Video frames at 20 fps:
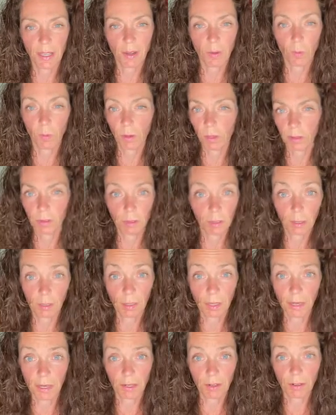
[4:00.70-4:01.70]
what look
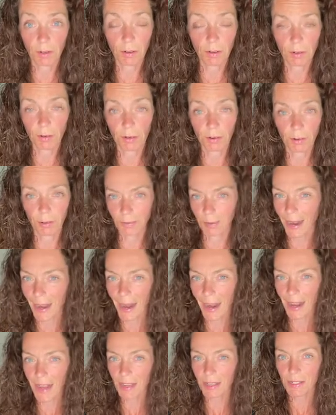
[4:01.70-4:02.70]
like
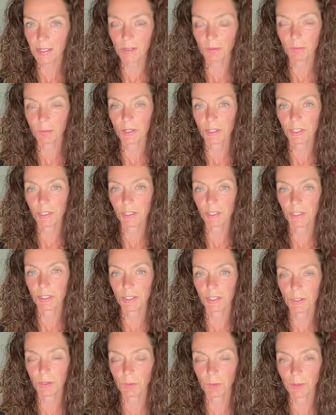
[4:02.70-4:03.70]
grass, which
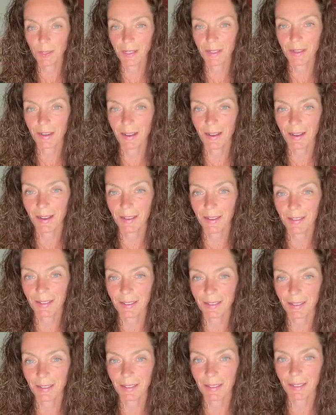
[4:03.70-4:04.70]
you would not
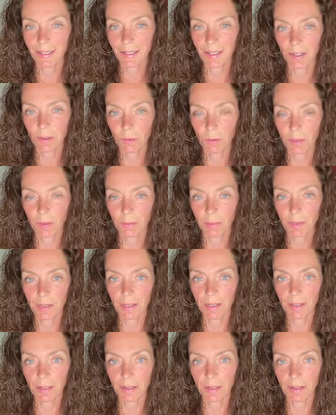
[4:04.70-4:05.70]
think would
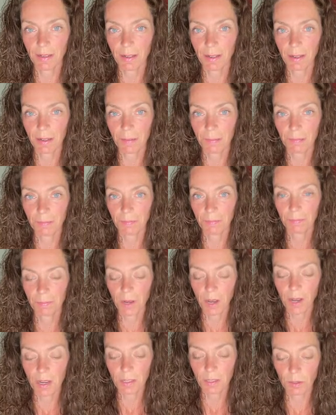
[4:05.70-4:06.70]
be
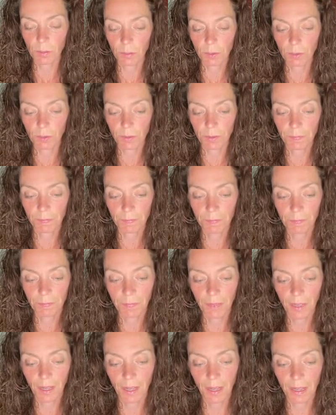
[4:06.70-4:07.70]
possible.
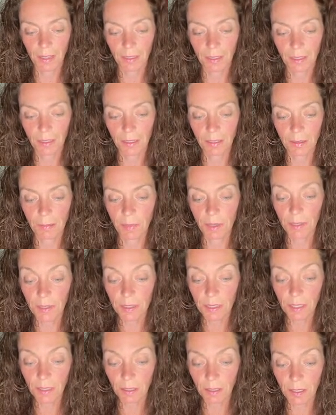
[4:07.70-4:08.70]
I get that the
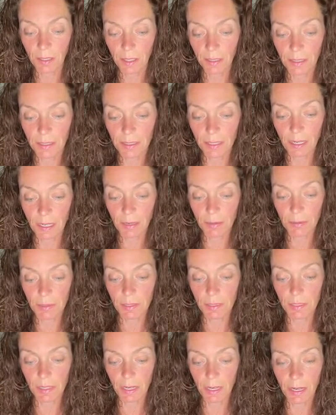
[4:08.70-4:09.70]
military got the
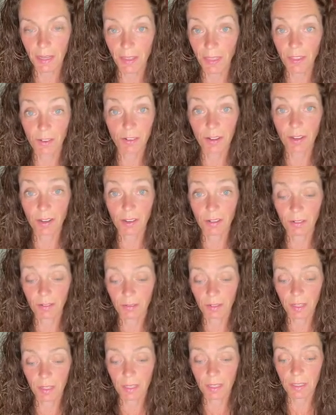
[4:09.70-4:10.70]
tapes and they're not going to
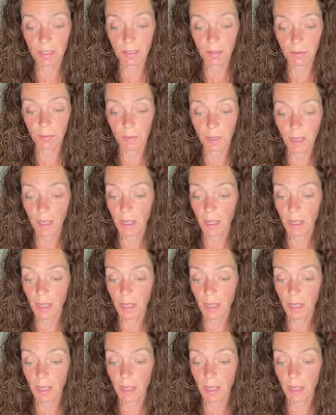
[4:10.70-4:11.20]
release them.